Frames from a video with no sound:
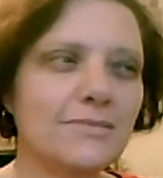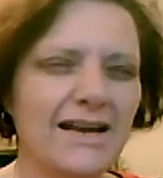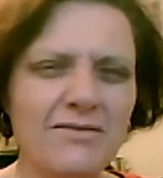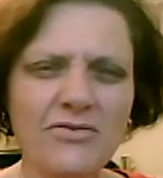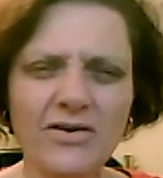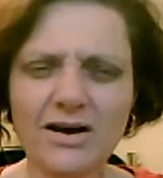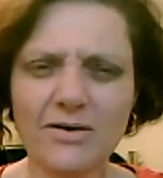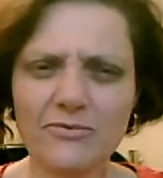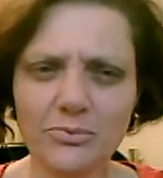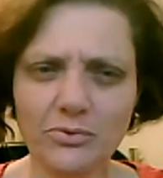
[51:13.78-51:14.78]
I never felt
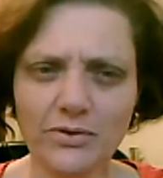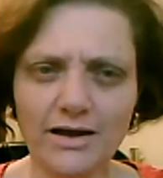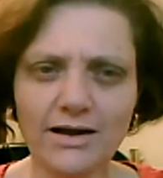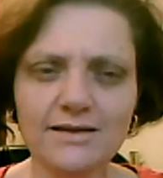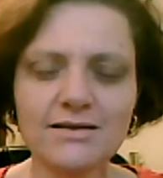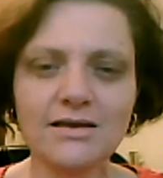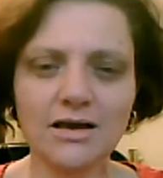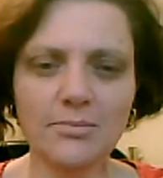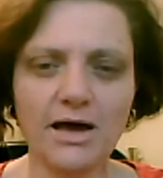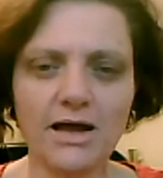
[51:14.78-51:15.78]
comfortable with that. I did
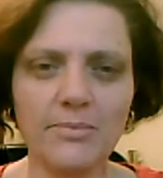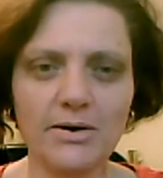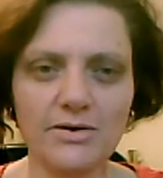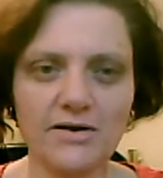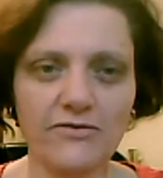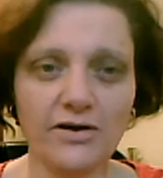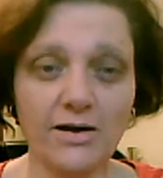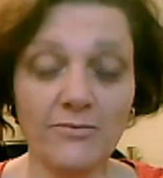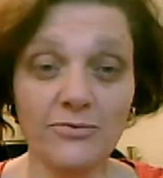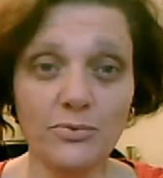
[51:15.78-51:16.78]
think about it, but I never felt
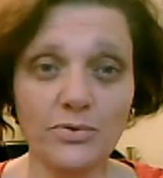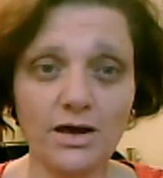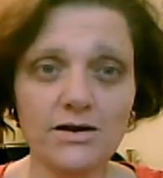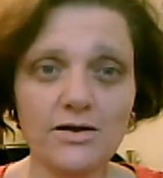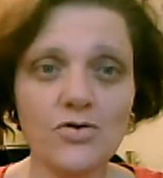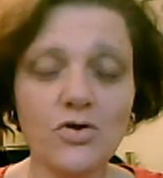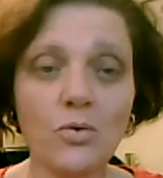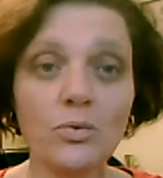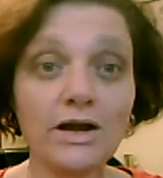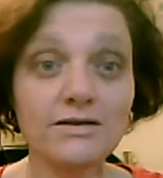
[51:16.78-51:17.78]
comfortable with that. So
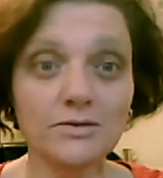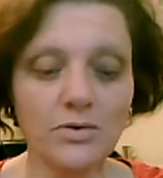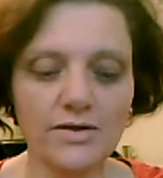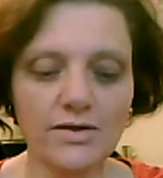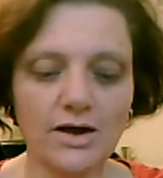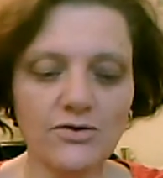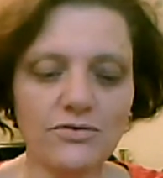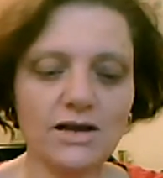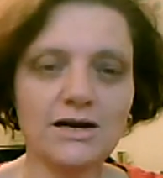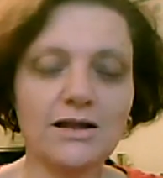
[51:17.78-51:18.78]
what I did was I
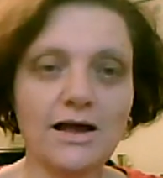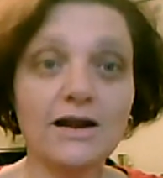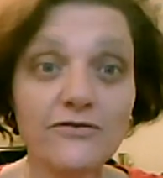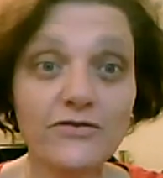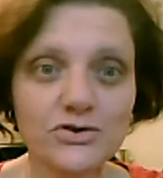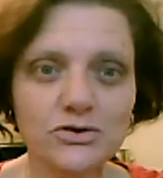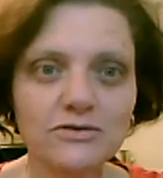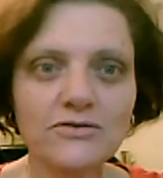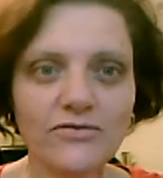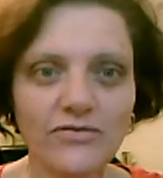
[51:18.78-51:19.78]
created an
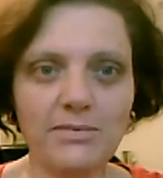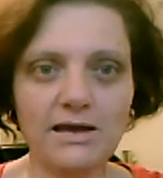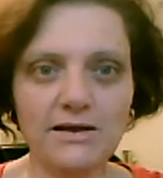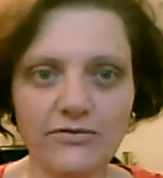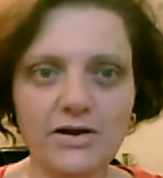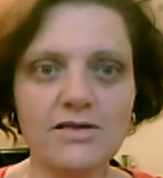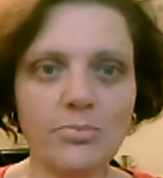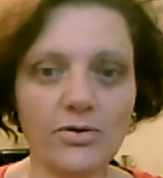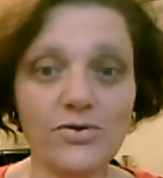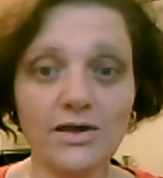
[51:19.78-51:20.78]
official family and friends
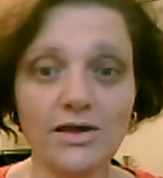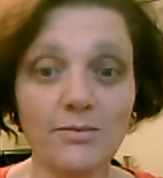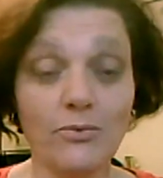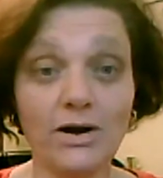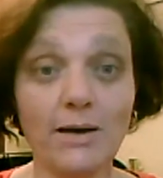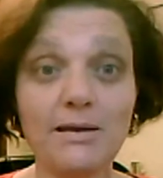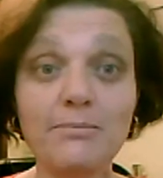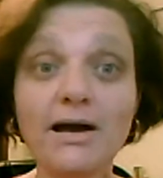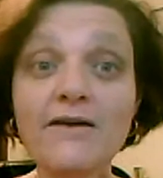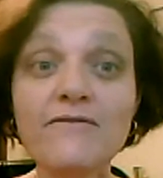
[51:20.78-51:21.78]
policy. What I
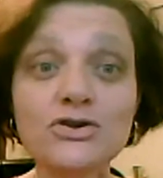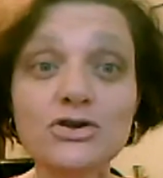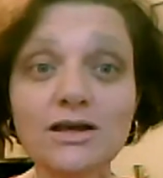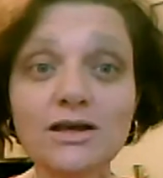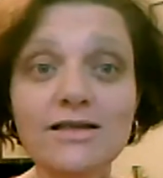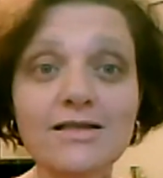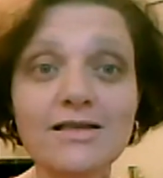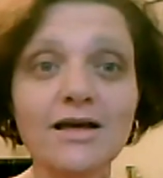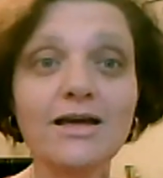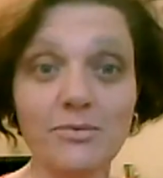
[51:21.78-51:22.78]
mean by official is
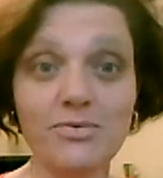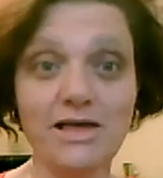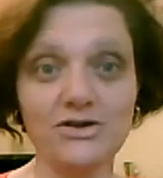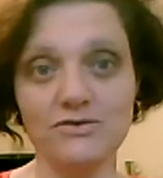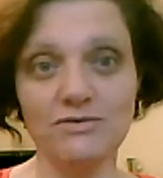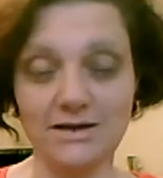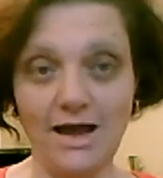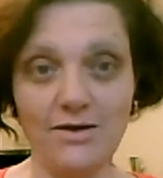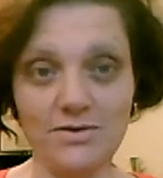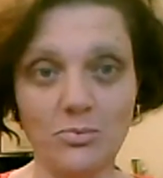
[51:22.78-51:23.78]
it was actually written
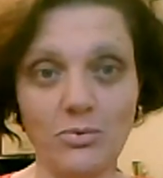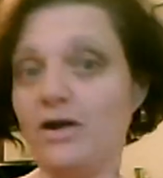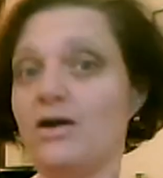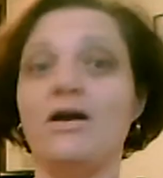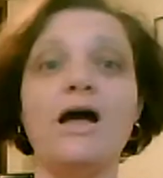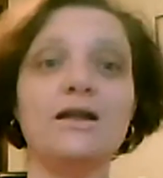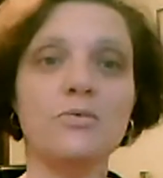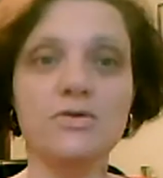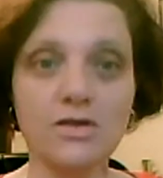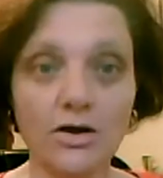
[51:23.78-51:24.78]
down somewhere and it
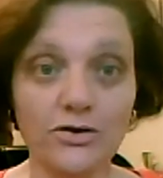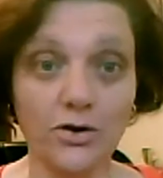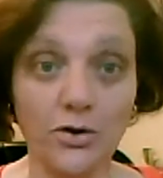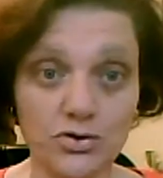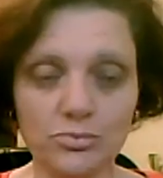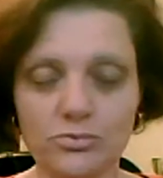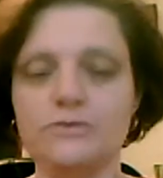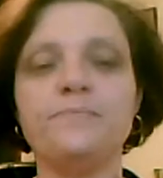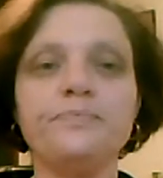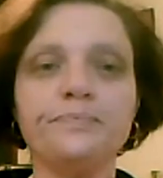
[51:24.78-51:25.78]
was non-negotiable.